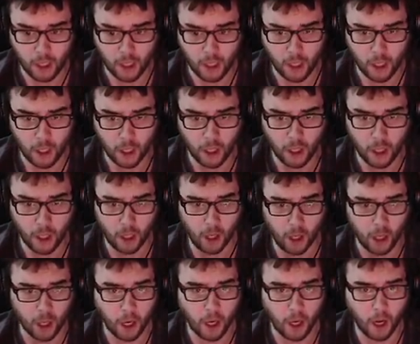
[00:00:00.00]

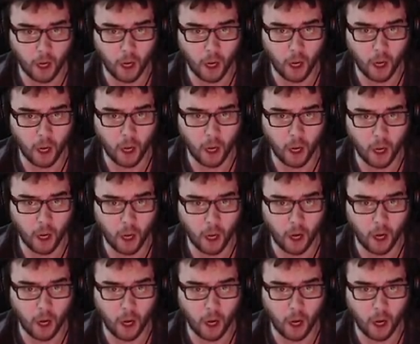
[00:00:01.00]
Nobody speaks.